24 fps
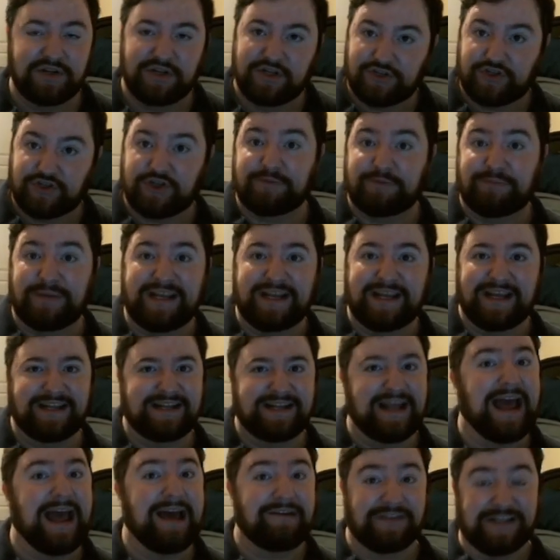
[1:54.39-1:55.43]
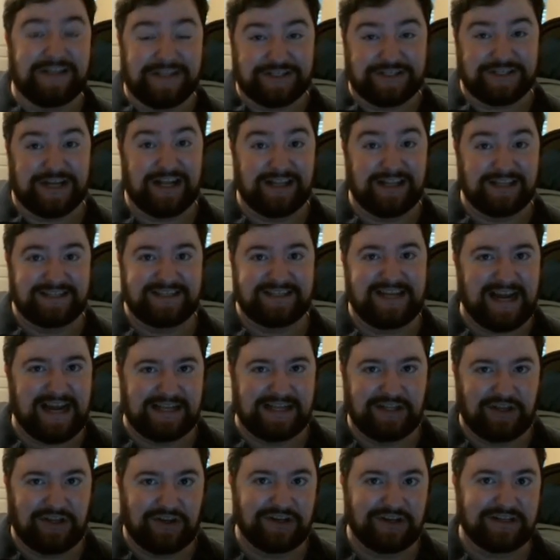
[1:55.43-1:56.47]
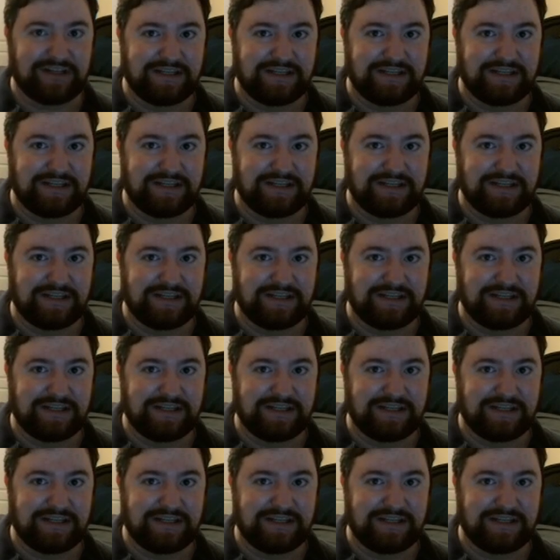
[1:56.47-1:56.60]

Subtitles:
should be in having solid dialogue.